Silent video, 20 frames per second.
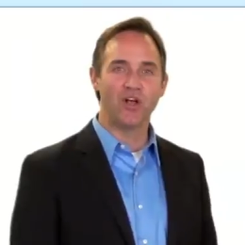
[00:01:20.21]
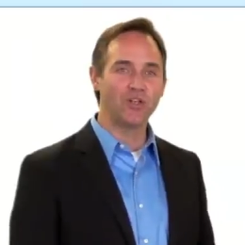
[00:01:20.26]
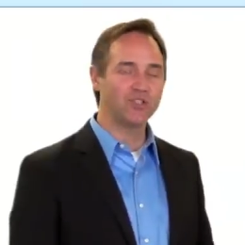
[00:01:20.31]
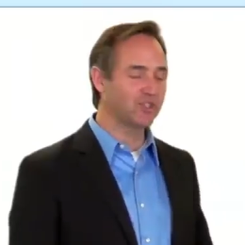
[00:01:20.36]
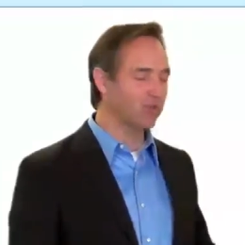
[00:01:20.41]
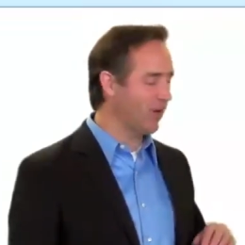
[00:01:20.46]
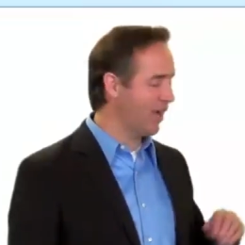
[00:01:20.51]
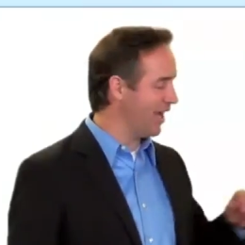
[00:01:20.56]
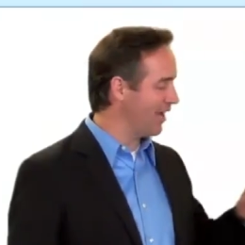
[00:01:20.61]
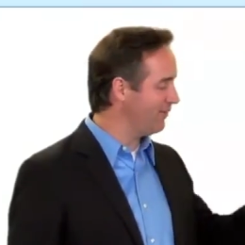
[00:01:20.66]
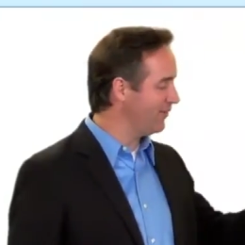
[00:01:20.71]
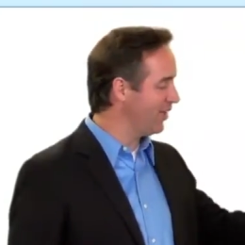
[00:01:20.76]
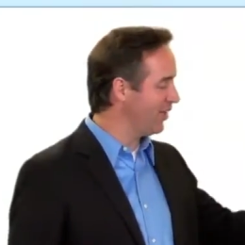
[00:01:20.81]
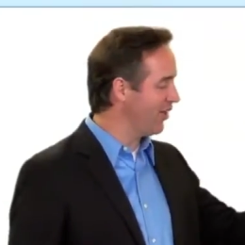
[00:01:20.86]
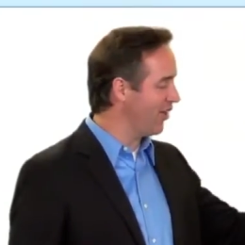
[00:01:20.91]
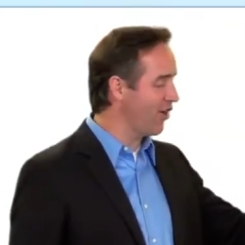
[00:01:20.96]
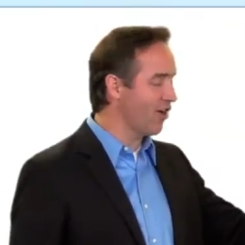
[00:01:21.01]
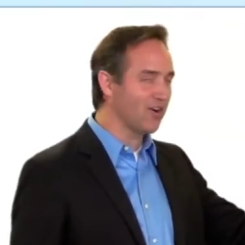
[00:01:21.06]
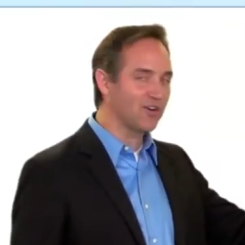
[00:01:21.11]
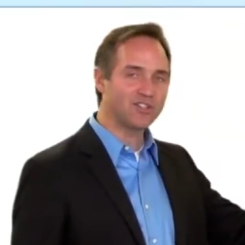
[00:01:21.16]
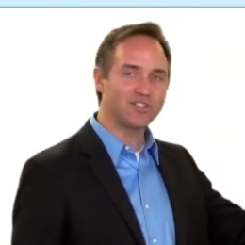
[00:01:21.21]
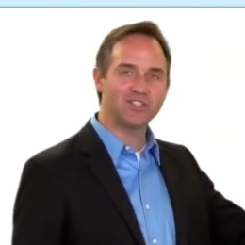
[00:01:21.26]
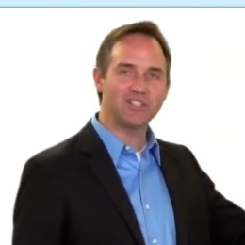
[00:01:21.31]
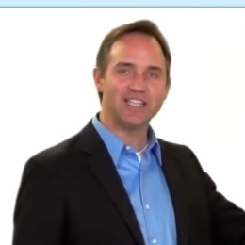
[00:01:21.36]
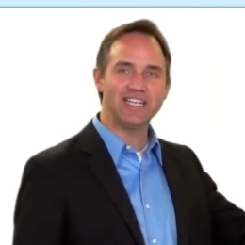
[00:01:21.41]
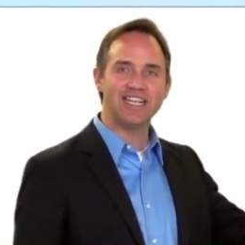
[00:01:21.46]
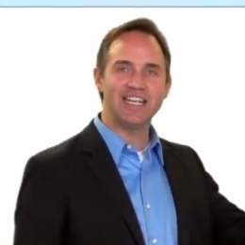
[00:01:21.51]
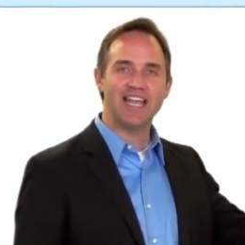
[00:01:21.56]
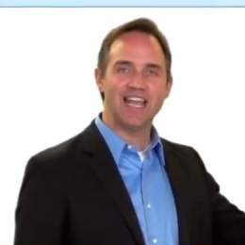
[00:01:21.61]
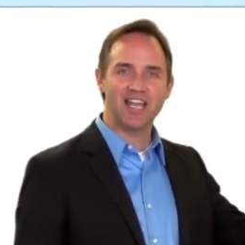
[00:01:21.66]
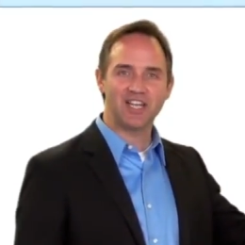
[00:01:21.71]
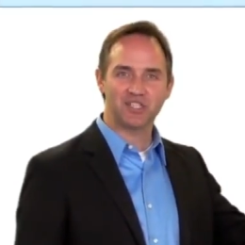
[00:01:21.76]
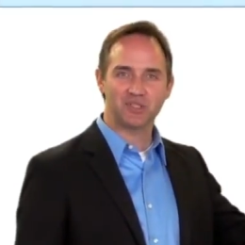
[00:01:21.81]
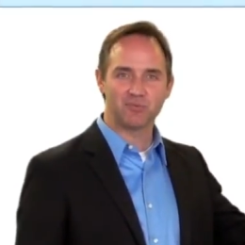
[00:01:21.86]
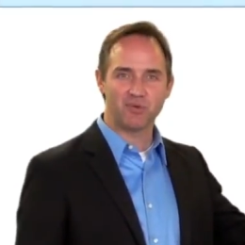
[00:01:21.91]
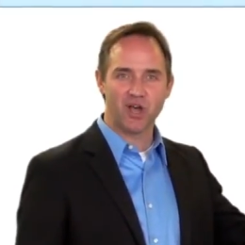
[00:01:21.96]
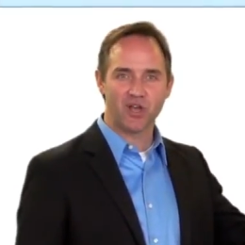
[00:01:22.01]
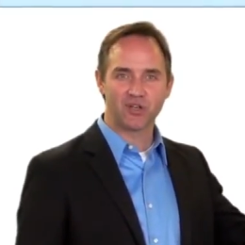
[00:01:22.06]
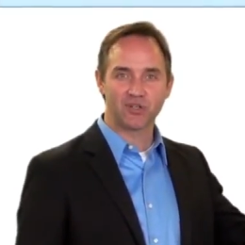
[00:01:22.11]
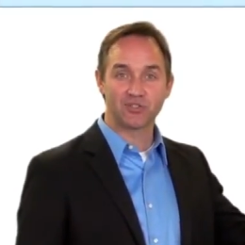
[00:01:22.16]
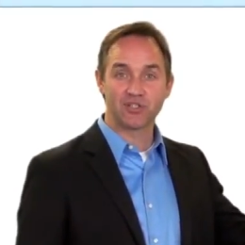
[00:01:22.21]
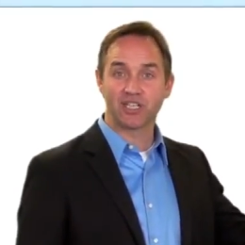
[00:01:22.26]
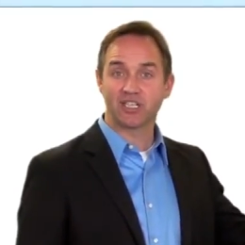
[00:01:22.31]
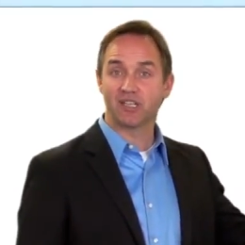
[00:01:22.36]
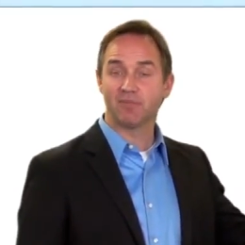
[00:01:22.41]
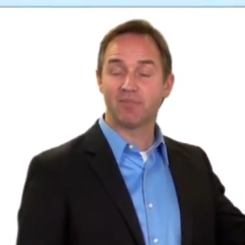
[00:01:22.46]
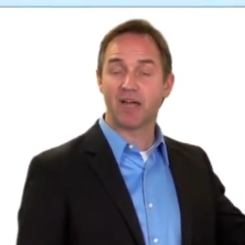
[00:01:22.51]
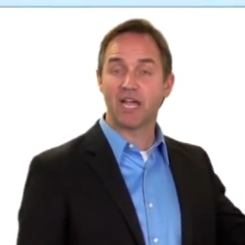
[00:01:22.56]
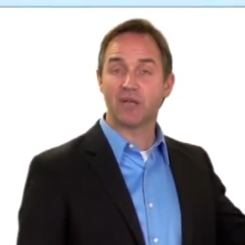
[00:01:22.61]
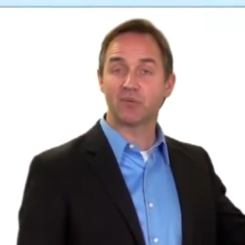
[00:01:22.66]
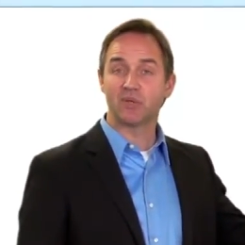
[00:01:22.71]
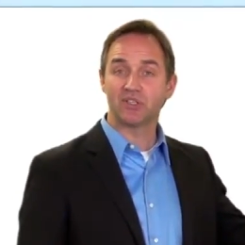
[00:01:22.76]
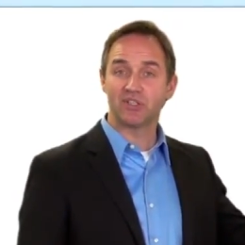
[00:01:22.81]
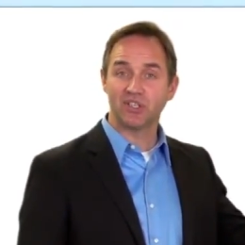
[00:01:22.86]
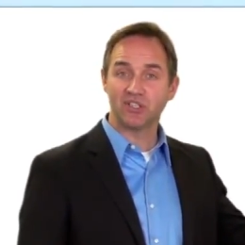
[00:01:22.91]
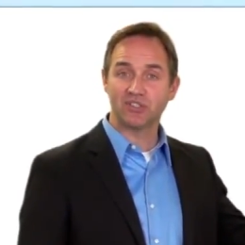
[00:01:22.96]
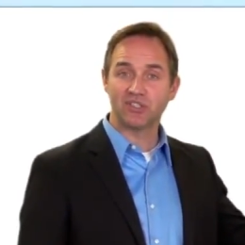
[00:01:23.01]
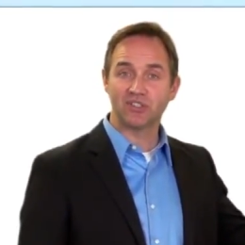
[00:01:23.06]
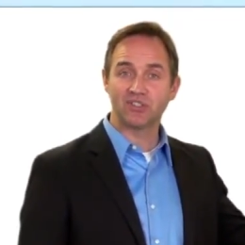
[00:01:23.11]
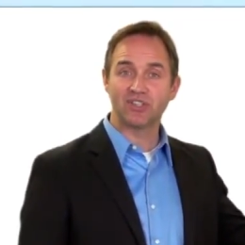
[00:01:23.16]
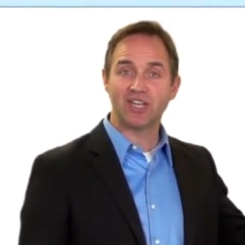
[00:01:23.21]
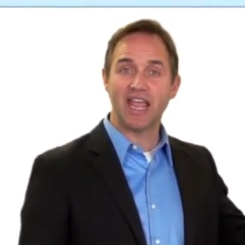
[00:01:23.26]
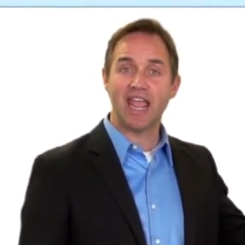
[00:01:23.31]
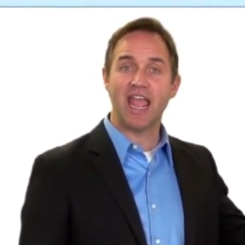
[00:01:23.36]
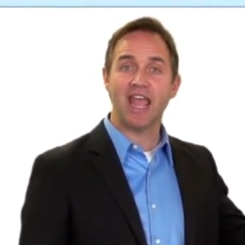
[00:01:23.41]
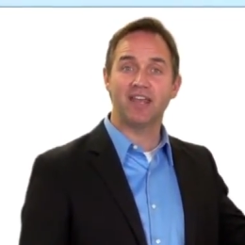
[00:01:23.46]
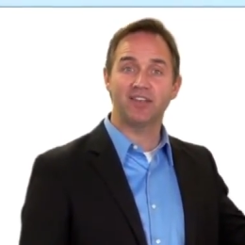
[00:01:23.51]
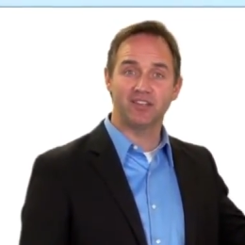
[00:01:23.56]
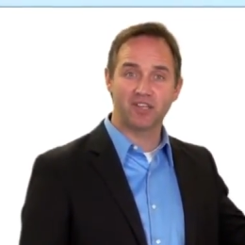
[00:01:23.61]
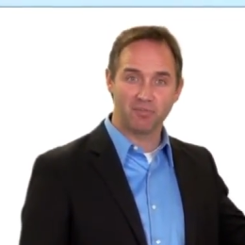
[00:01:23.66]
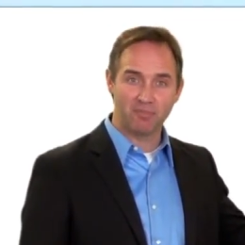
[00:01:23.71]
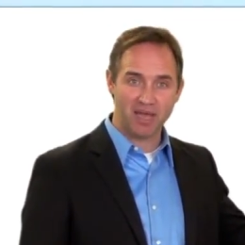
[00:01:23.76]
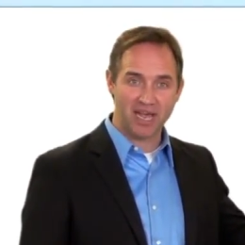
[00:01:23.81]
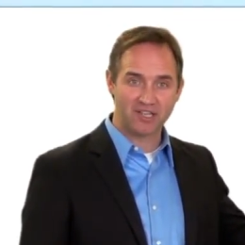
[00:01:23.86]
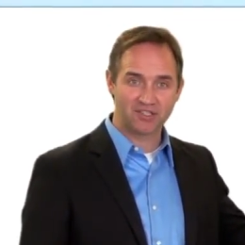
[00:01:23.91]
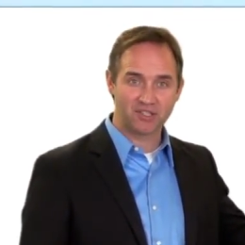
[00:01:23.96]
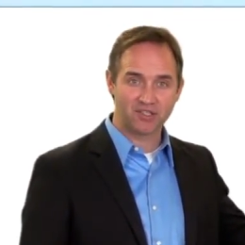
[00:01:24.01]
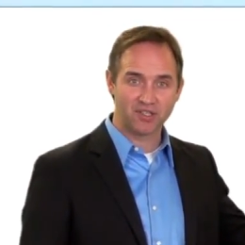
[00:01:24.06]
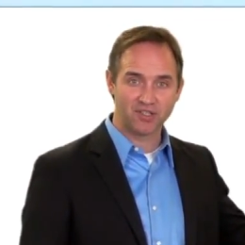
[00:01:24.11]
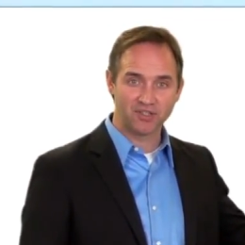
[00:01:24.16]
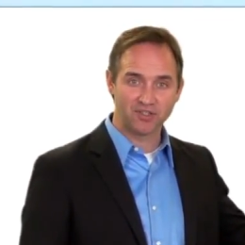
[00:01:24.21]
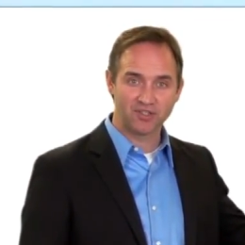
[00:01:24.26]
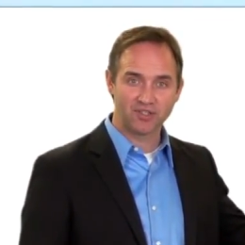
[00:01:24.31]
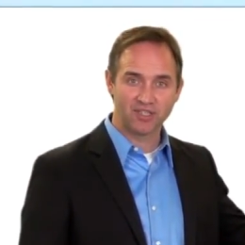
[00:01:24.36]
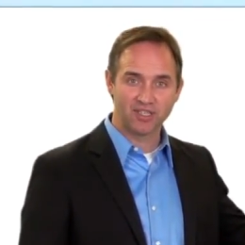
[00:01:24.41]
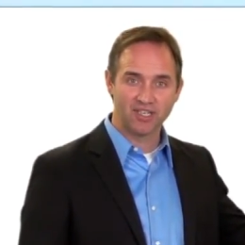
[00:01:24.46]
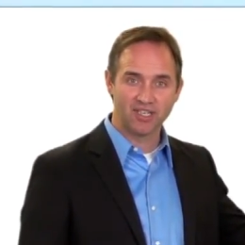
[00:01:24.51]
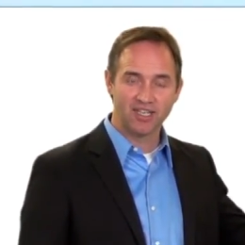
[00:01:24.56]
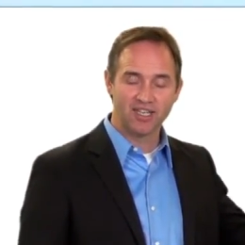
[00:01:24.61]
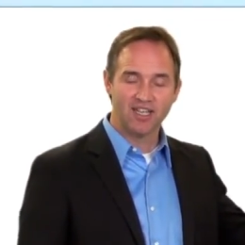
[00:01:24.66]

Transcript: also have the RCS models that combine resistance and capacitance.